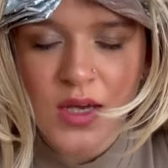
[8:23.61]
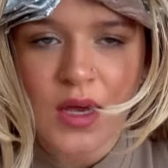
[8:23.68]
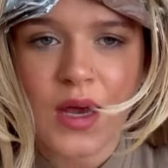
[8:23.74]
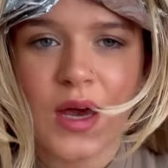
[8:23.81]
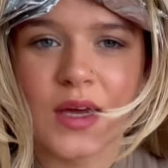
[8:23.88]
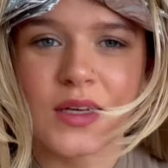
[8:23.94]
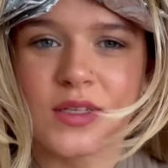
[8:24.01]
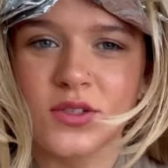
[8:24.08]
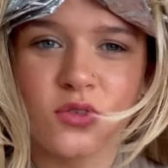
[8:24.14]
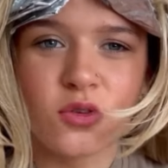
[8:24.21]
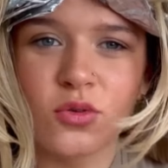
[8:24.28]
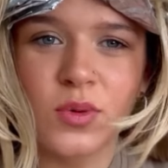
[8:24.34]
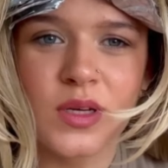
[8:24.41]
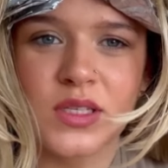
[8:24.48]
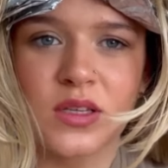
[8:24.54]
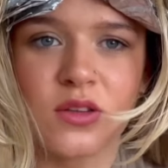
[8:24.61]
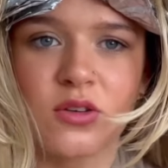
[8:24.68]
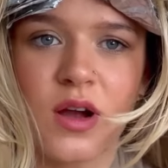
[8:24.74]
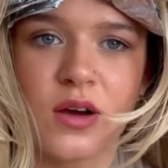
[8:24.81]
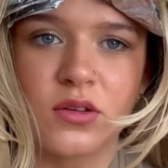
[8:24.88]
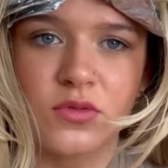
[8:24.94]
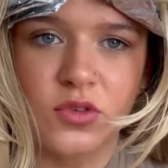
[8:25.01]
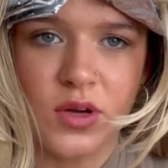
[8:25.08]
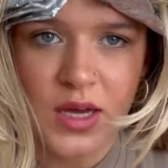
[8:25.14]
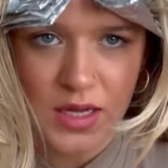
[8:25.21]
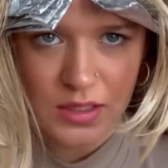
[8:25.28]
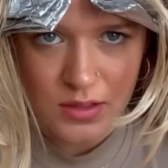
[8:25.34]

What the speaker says: And it's not always at the crown of your head.